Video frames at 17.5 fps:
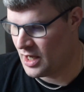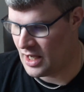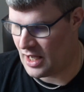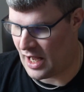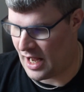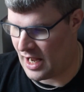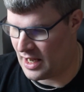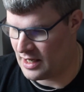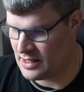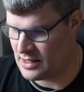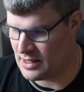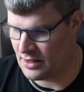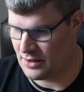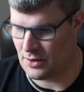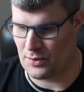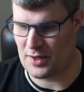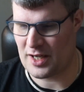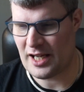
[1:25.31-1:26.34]
And
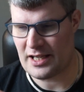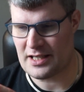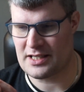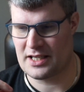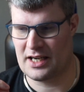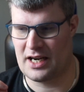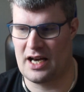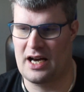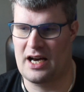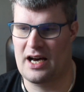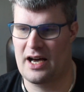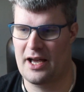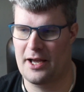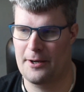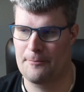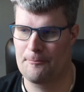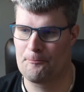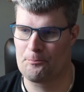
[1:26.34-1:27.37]
the reason
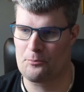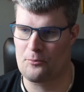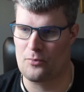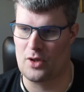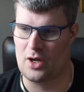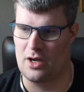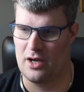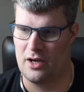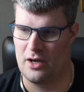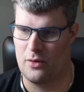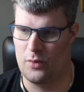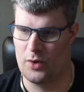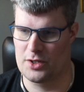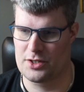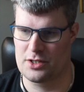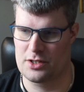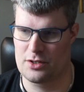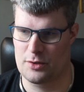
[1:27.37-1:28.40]
I
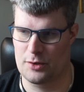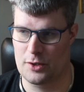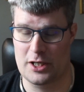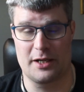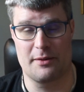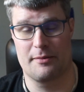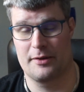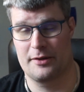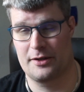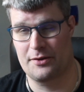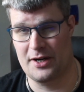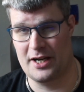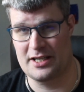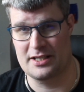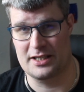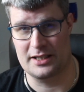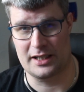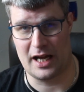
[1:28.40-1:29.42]
wanted to
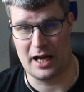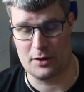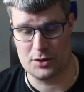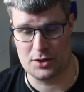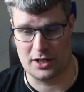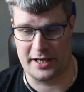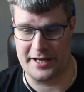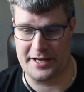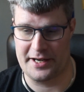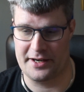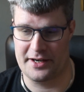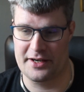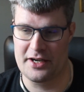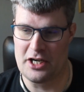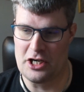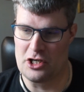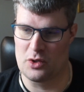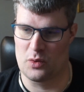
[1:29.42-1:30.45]
create an auto-clicker
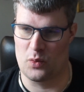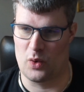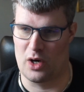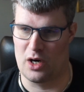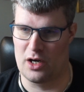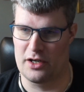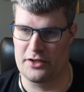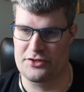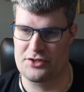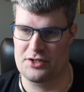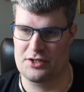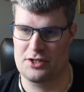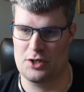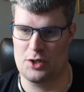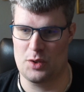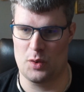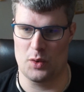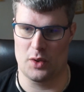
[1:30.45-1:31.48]
was
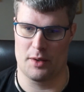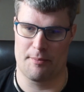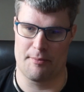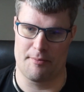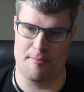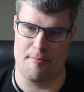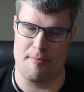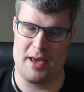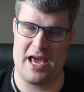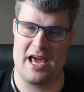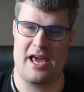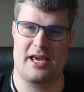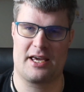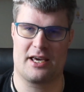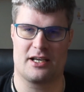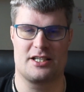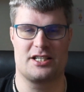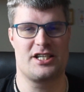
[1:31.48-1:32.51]
to
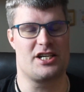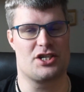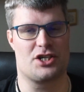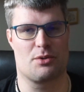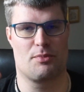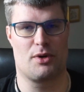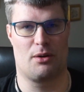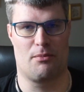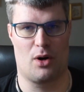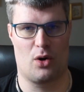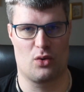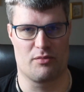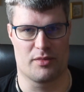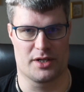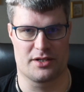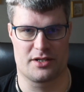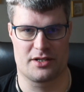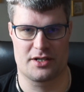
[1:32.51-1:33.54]
make a teachable
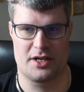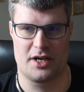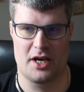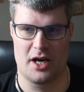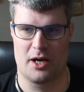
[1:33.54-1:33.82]
moment.